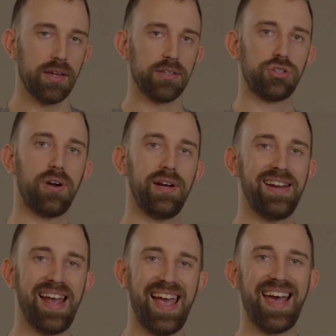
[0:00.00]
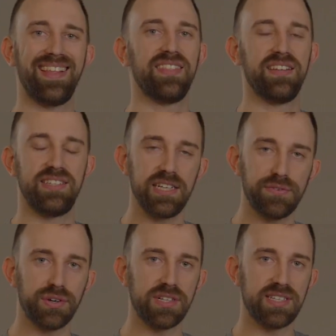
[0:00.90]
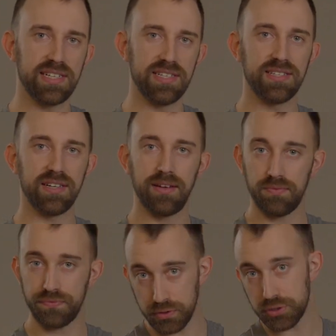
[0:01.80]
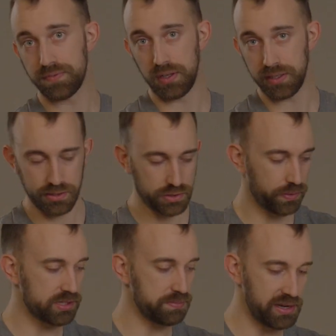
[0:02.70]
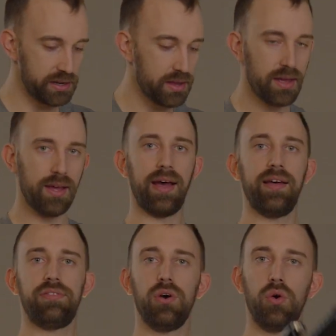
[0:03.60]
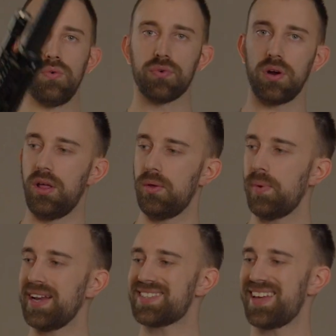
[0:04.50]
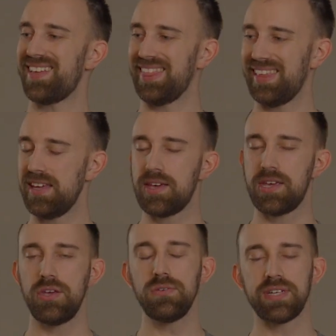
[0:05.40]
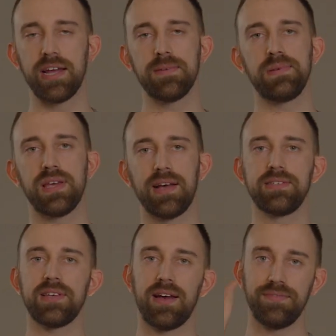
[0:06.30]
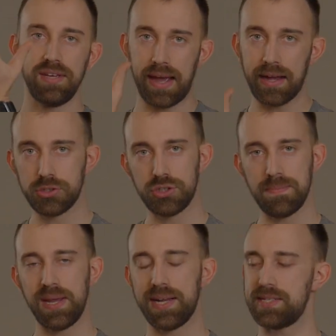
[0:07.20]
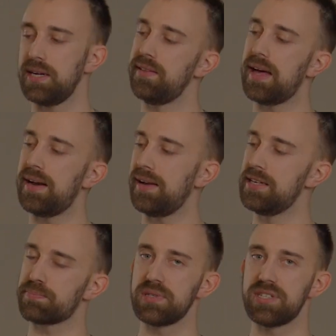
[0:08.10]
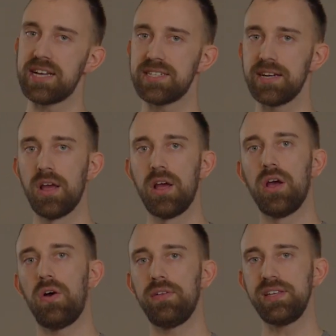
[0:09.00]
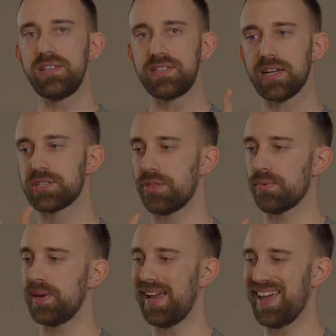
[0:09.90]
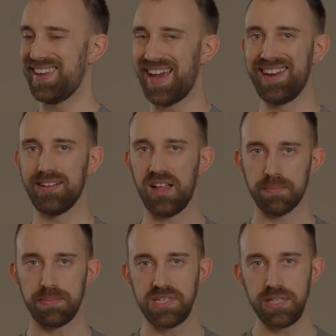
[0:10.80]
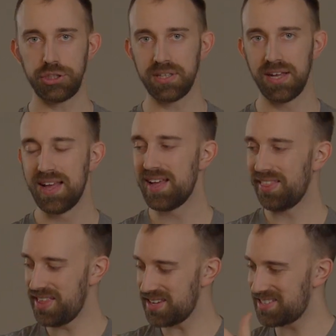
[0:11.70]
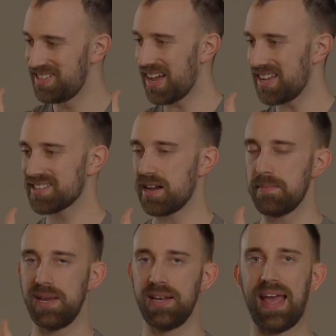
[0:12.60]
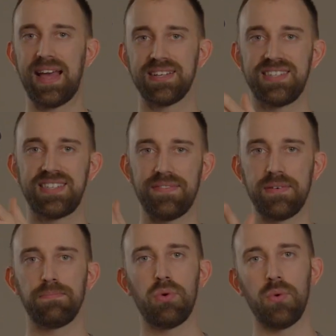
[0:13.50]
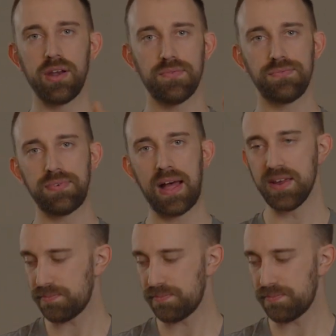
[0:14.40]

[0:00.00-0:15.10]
Starting at the differences, first of all, is going to be the overall weight. The Q10, because of the extra Picatinny that is presented on the 6, 3, and 9 o'clock position, this does come in at 7.5